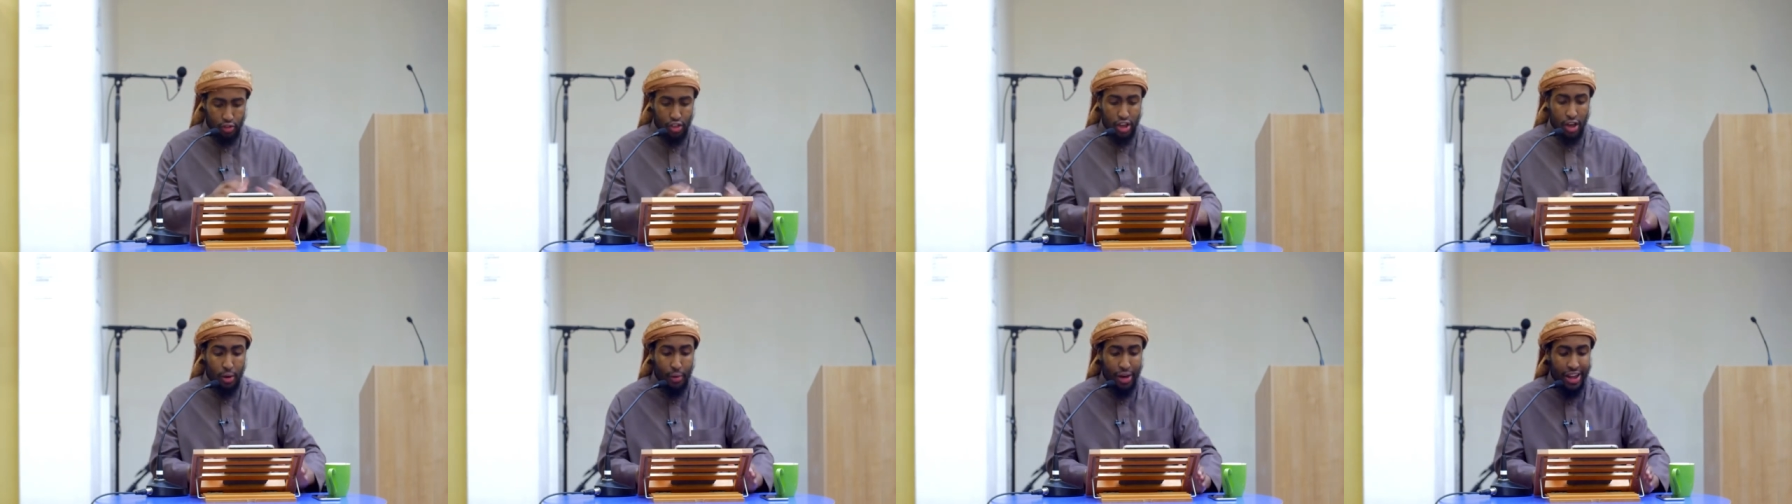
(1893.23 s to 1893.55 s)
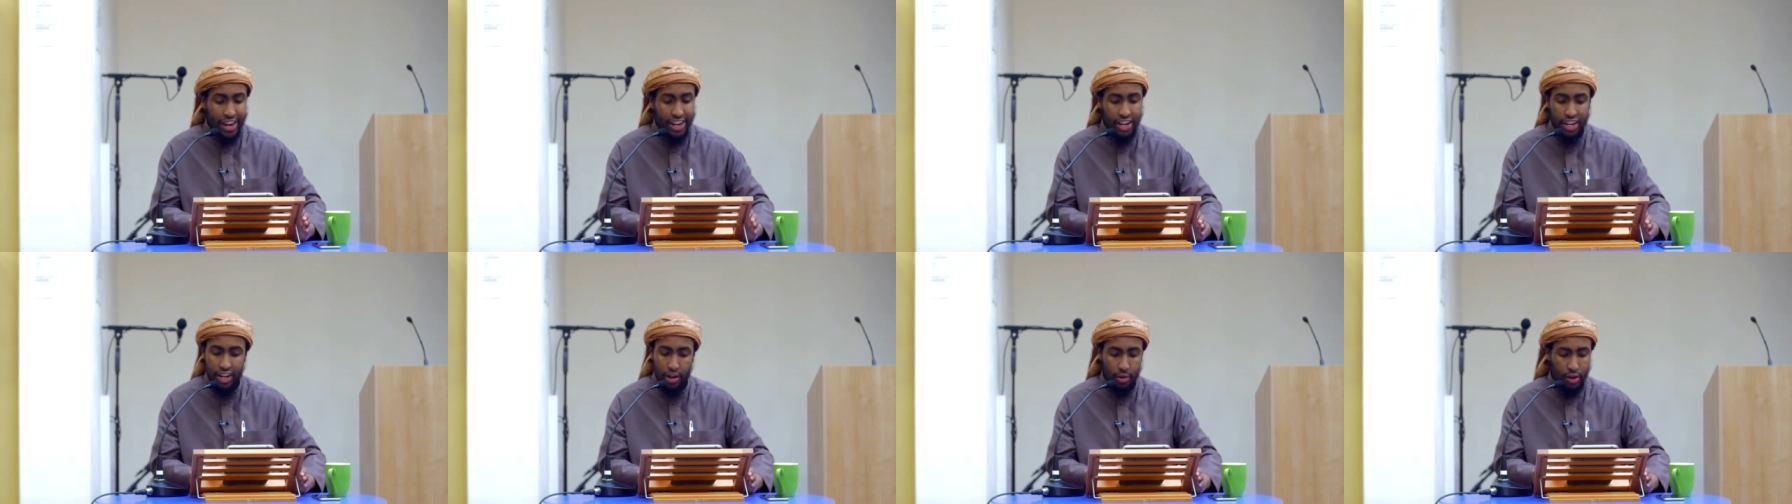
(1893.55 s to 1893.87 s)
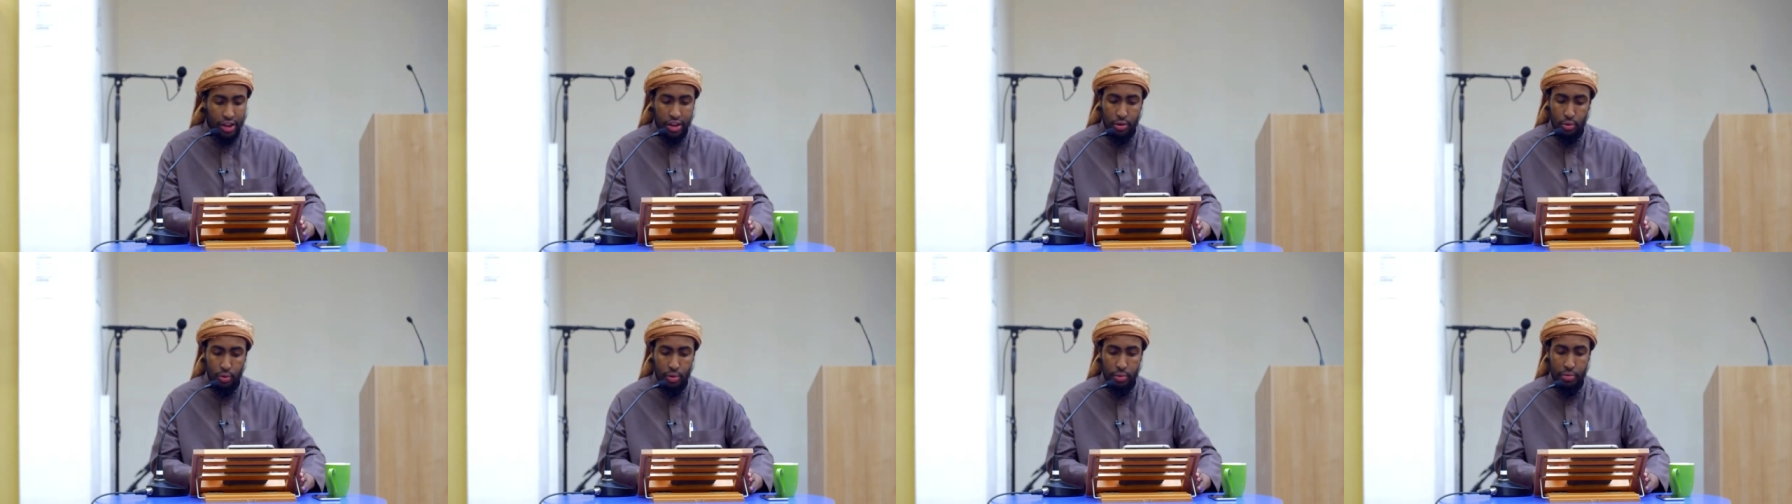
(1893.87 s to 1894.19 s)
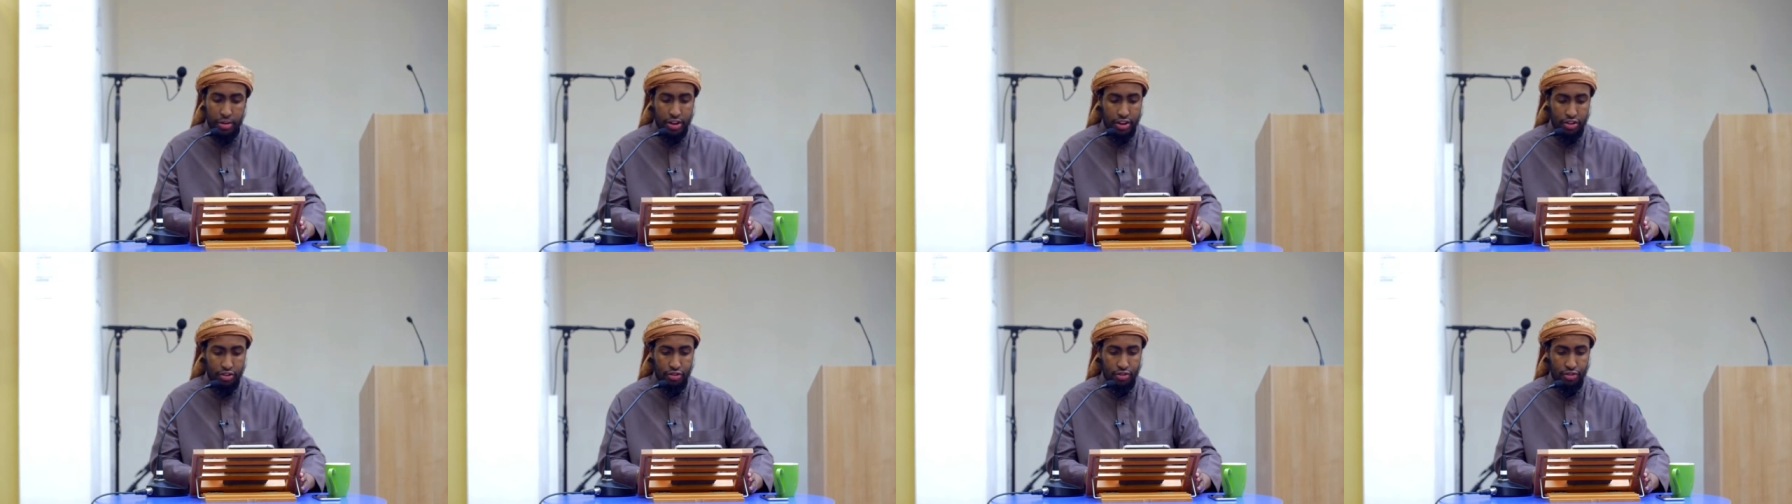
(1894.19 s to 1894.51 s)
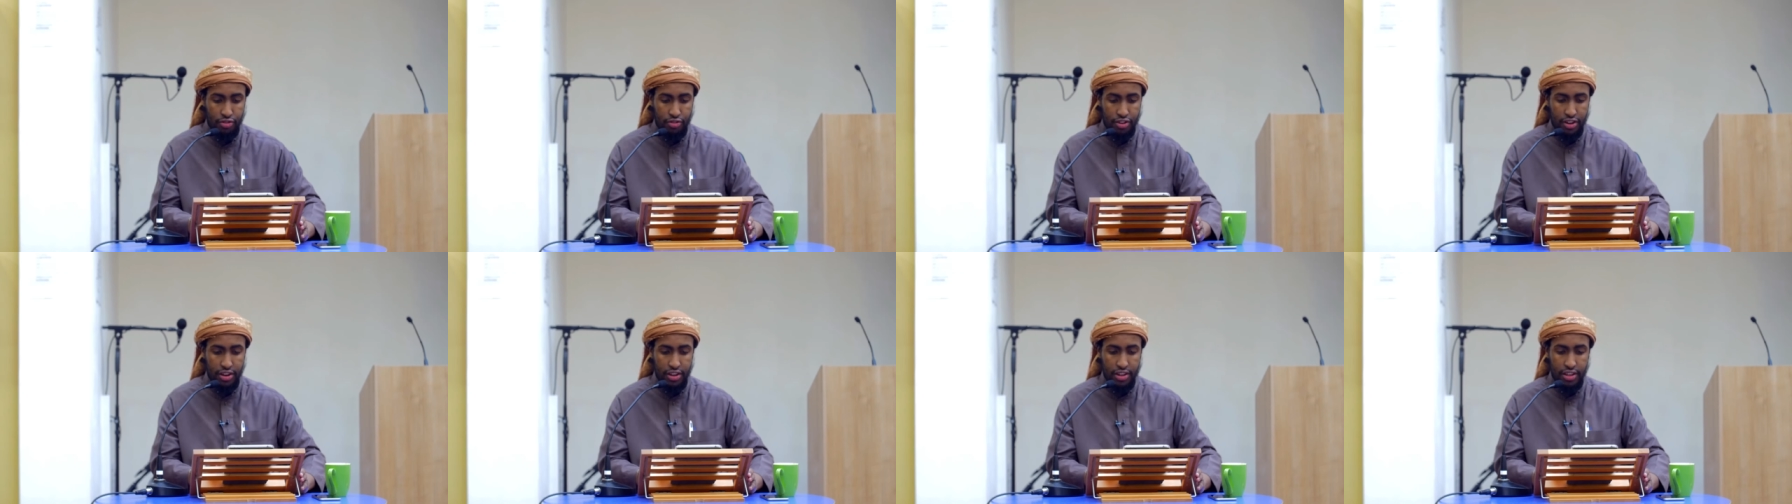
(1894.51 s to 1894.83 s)
the Khawarij, they'll kill women and
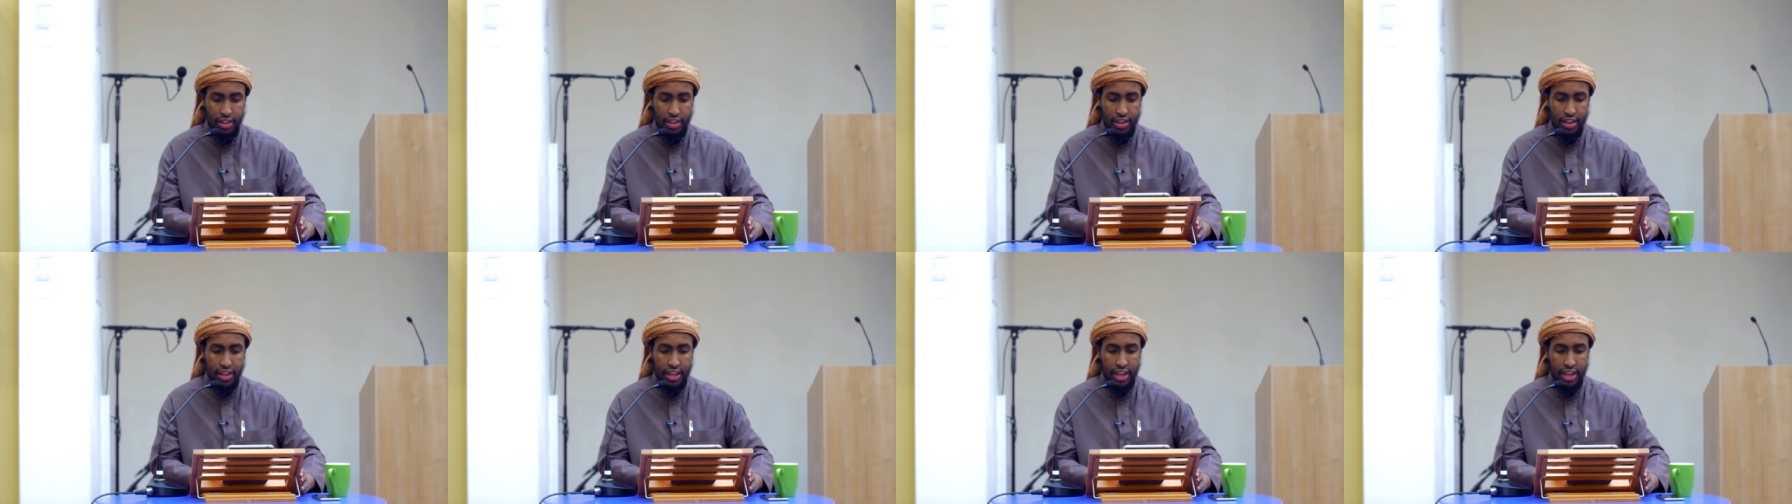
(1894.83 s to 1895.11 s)
children.